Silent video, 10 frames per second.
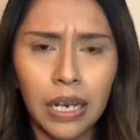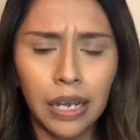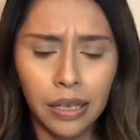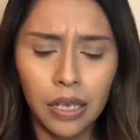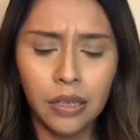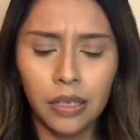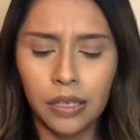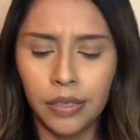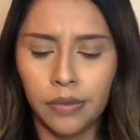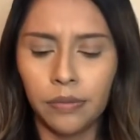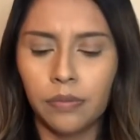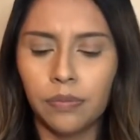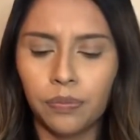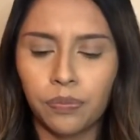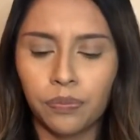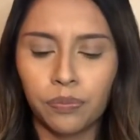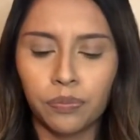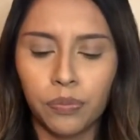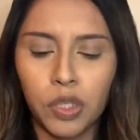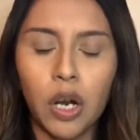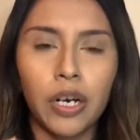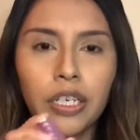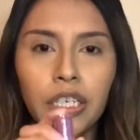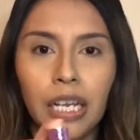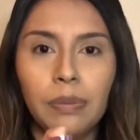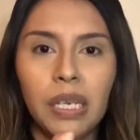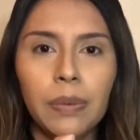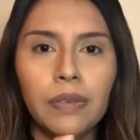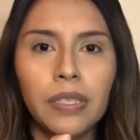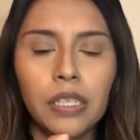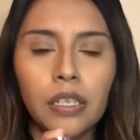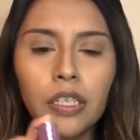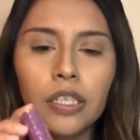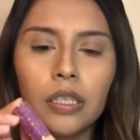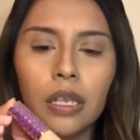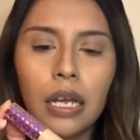think the Tarte Shape Tape Concealer.